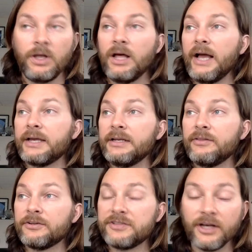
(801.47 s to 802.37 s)
I can
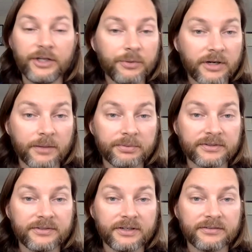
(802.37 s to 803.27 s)
either tell you a couple
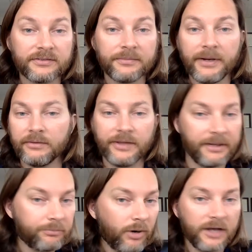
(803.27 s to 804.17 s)
of sentences about
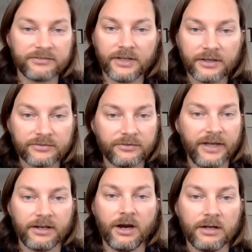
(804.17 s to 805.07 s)
that process or
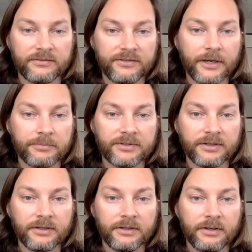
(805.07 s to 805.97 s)
that concept,
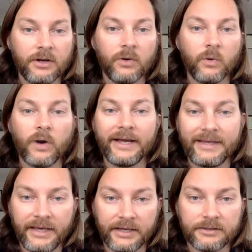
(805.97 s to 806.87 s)
or I
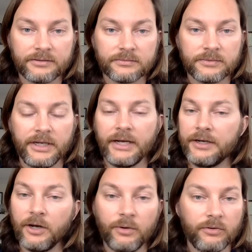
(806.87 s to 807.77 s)
can't, and I
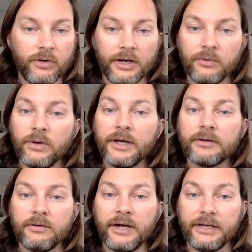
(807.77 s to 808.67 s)
know it right
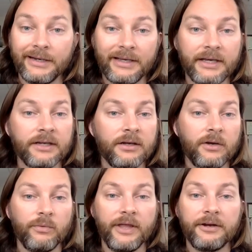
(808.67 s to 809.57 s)
away, right? And again,
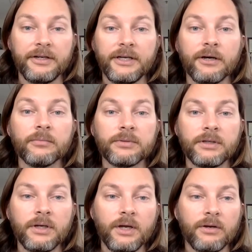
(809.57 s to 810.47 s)
without any help,
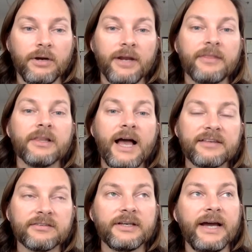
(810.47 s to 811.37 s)
right? And then
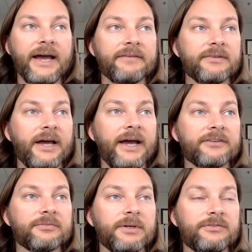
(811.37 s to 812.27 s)
lastly, I
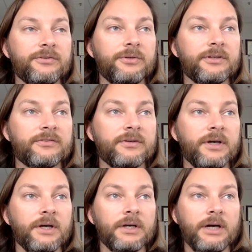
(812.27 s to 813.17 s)
ask my students
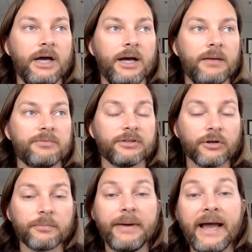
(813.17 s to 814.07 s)
to
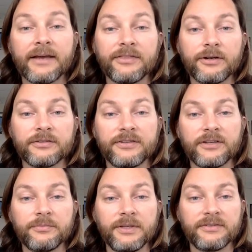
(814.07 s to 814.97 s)
look back at their
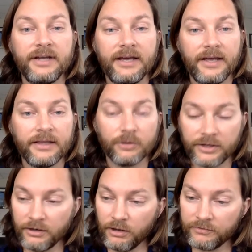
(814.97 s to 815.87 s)
assessments and
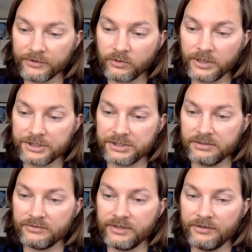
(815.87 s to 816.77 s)
look at all of their
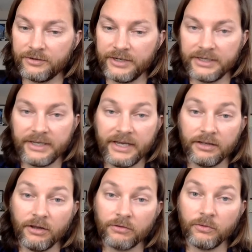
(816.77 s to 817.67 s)
questions and either indicate
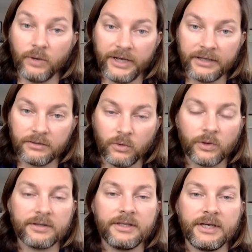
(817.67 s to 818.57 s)
along the way
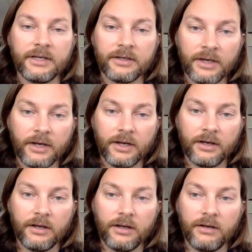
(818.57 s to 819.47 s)
or at the end
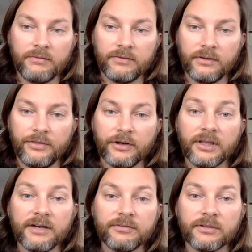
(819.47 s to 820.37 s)
of their
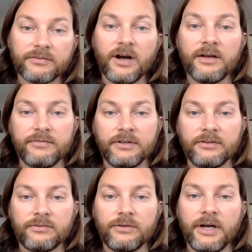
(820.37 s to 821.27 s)
level of
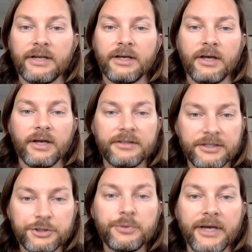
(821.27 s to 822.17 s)
confidence, right?
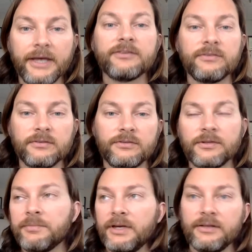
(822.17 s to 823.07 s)
Did you guess is
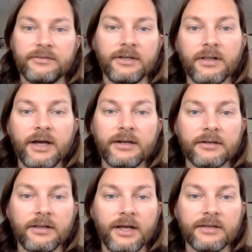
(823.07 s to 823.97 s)
something I say a lot
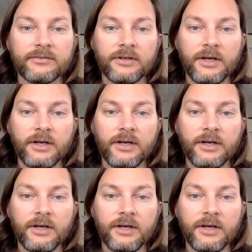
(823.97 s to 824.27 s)
in class.